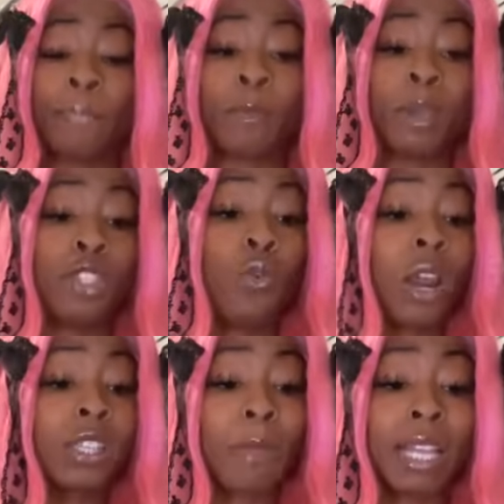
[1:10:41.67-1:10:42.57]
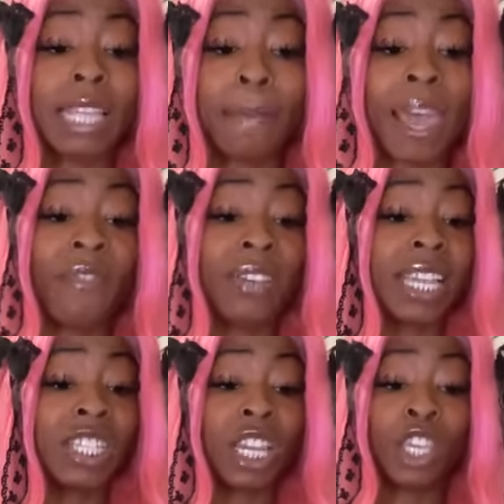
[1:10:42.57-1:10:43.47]
But you are somebody's like
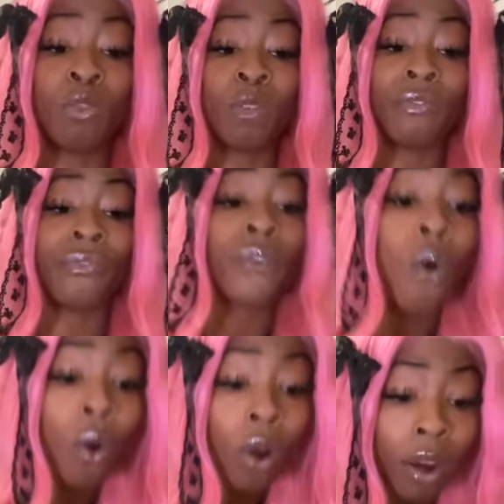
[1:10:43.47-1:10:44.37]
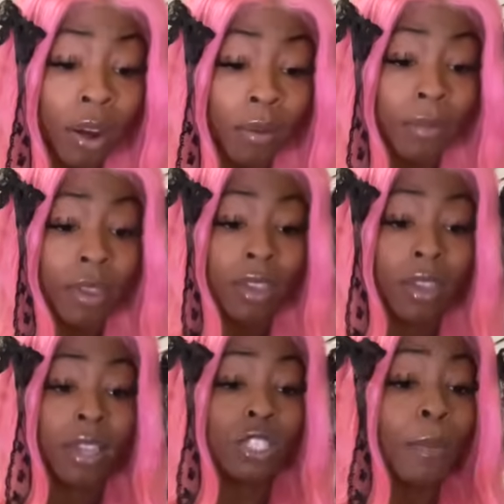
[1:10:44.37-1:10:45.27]
manifestation in human form
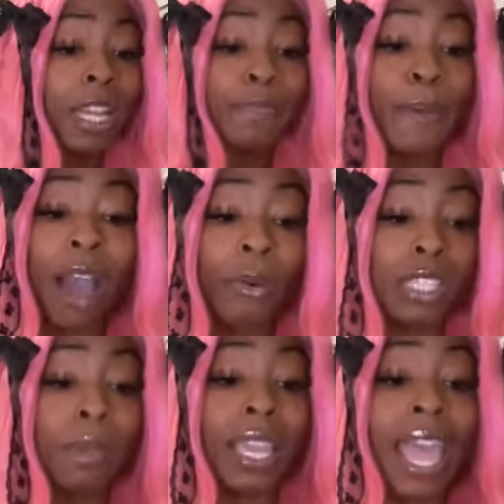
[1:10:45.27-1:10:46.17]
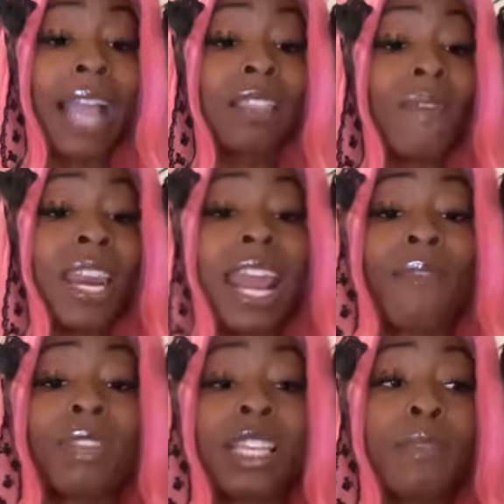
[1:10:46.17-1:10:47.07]
somebody's power is being activated
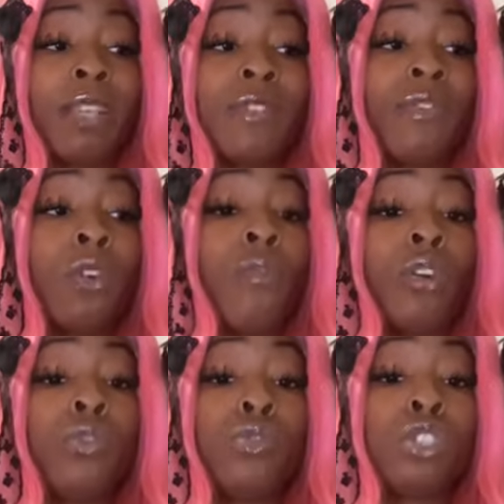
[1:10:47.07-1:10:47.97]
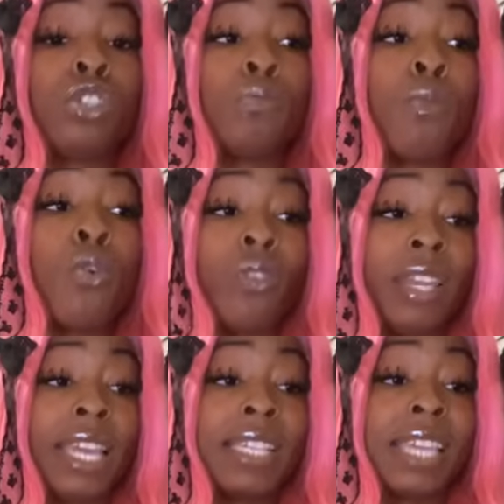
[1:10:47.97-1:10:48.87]
everything is about to flow for you
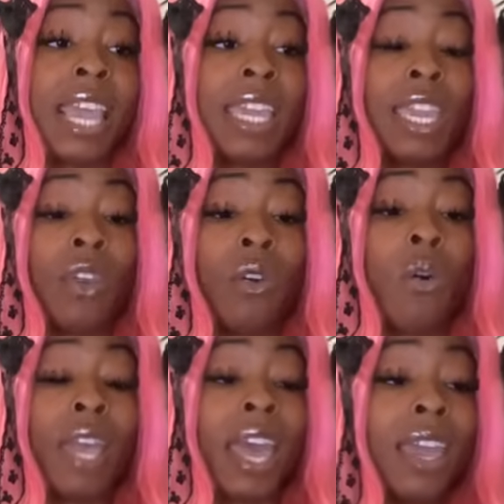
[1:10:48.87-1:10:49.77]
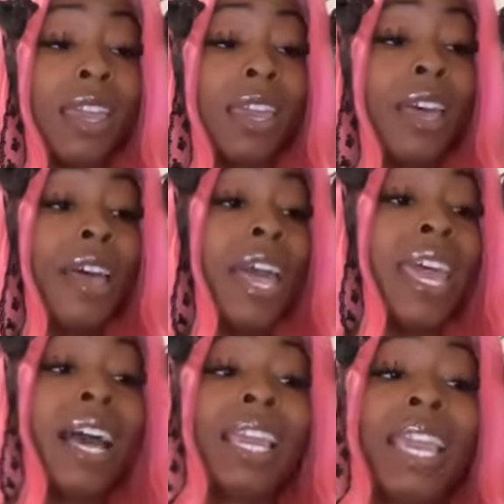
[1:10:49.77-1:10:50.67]
smoothly it's saying here okay
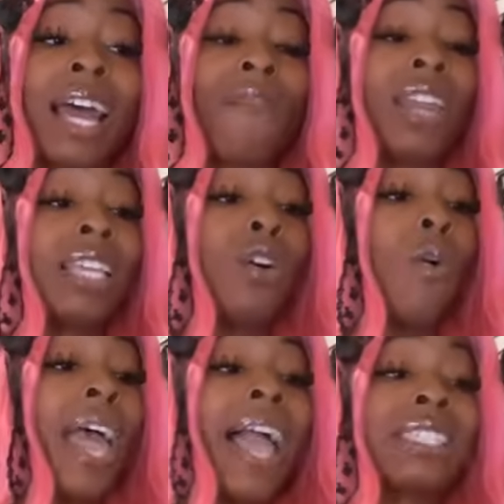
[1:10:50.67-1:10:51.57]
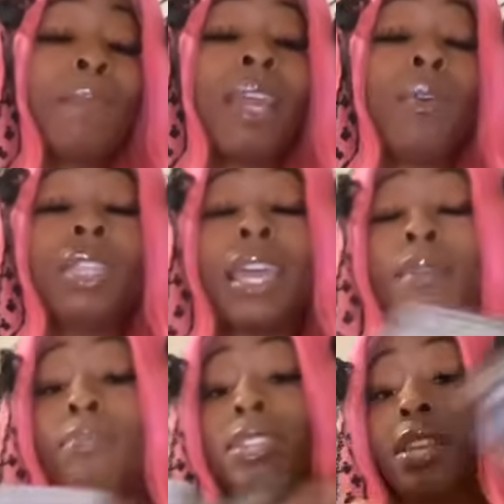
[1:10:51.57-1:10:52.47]
and again i feel like don't ask somebody with the
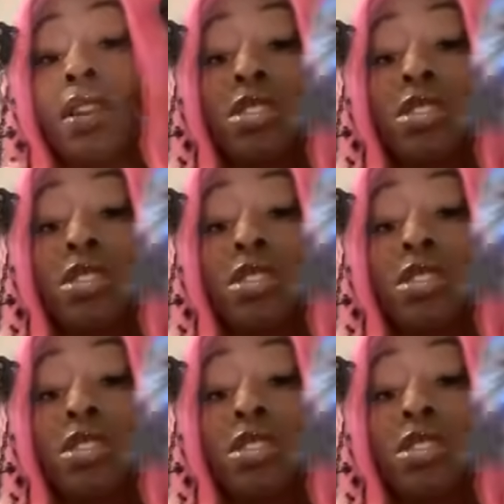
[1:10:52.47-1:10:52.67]
empress here